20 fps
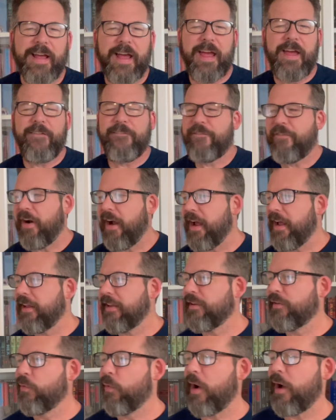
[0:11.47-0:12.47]
Hey
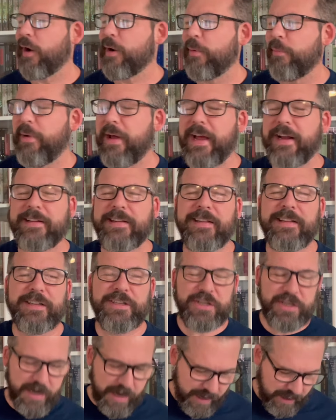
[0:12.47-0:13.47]
friends, welcome back to the
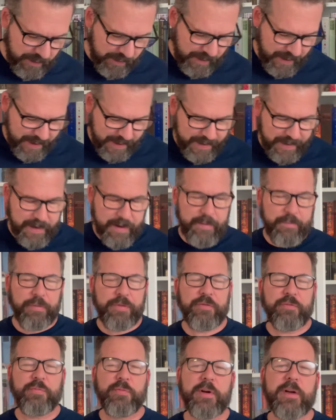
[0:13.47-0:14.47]
channel. I am
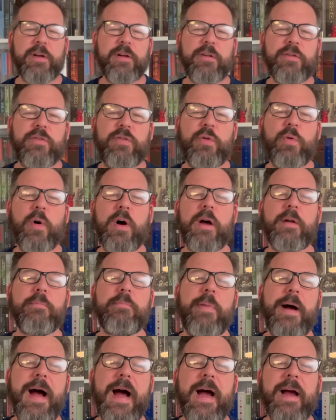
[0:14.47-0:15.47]
thrilled to
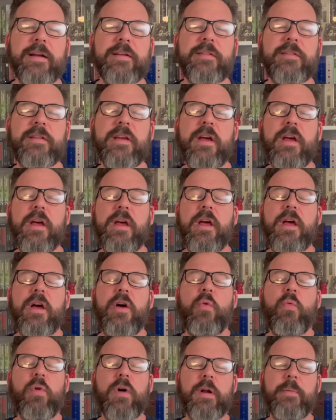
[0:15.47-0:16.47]
unbox
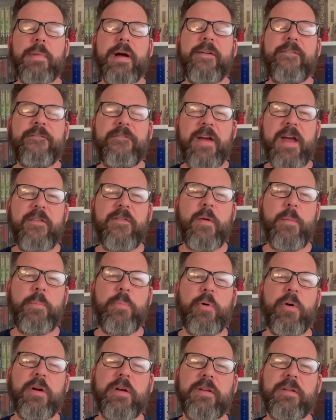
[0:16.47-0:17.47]
one of my favorite
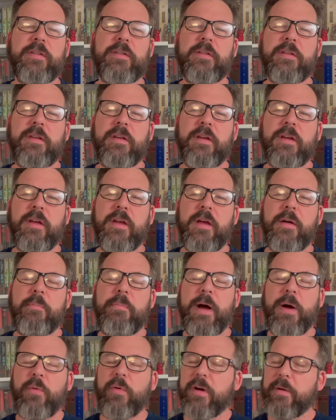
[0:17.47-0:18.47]
books
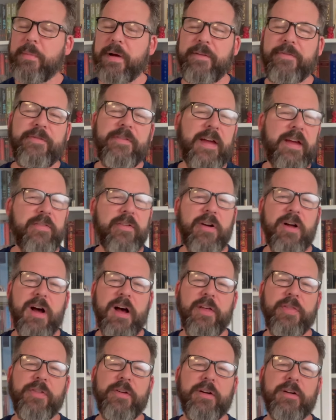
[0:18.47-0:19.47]
by one of my favorite
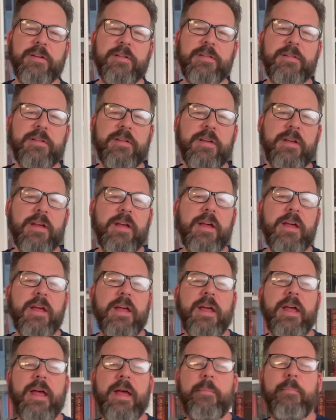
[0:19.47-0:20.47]
authors,
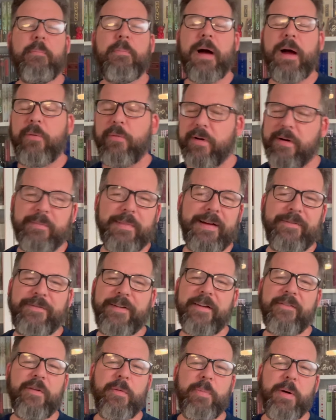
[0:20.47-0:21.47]
by one of my
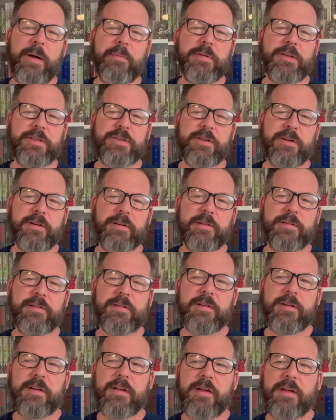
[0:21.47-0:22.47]
favorite publishers,
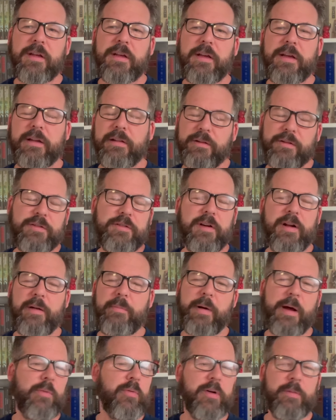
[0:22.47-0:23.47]
illustrated
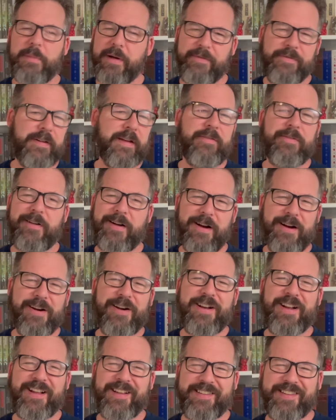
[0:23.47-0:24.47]
by one of my favorite
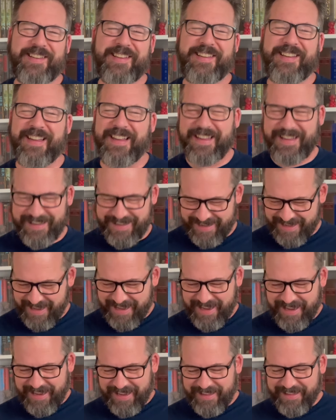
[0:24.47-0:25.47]
artists.
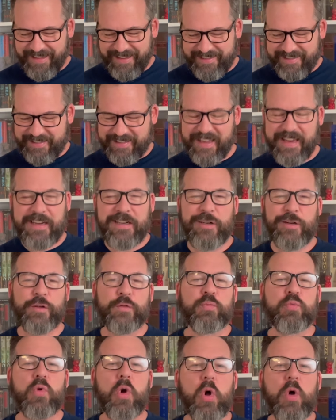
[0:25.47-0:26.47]
this thing
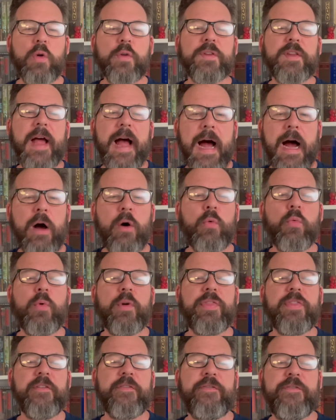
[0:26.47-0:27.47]
just rolls out
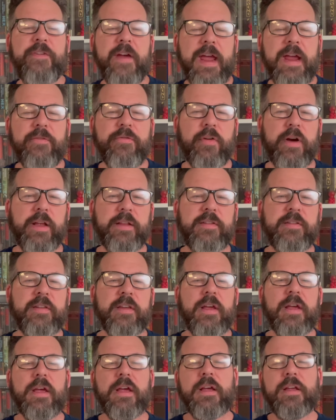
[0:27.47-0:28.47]
with the favorites.
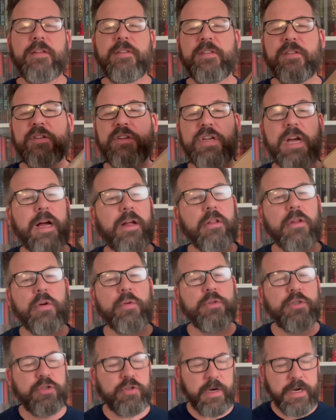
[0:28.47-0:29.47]
This is Child
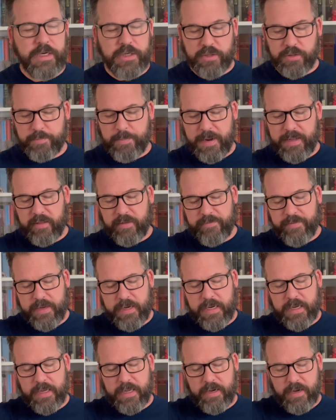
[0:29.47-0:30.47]
Known Strangers by
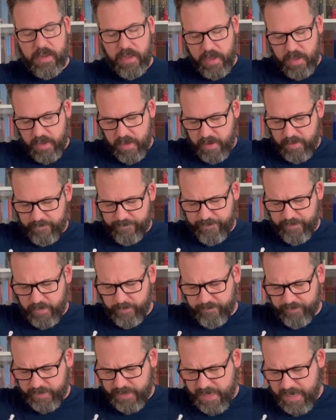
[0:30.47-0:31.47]
Lividian and
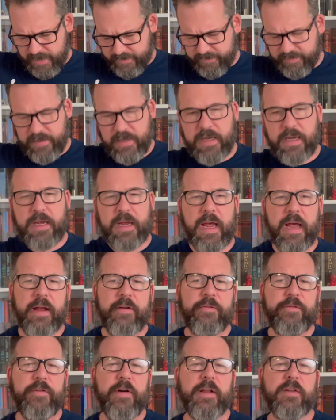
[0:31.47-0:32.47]
Phil Fracassi
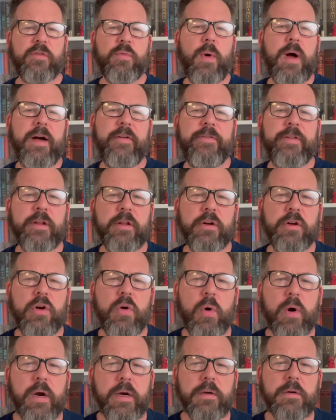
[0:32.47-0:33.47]
and Francois
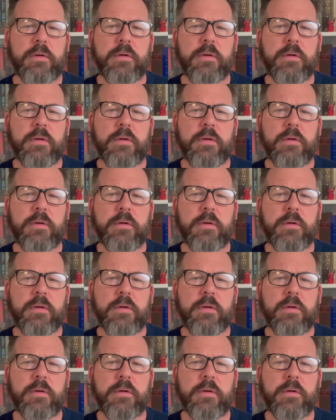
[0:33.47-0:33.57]
Villancourt.